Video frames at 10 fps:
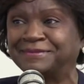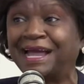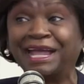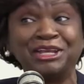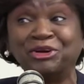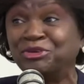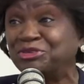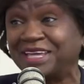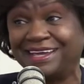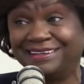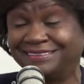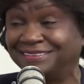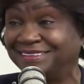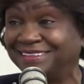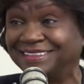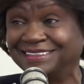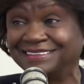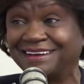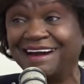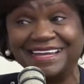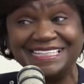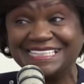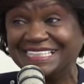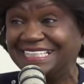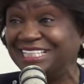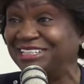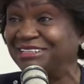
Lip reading: I know you can. I did it.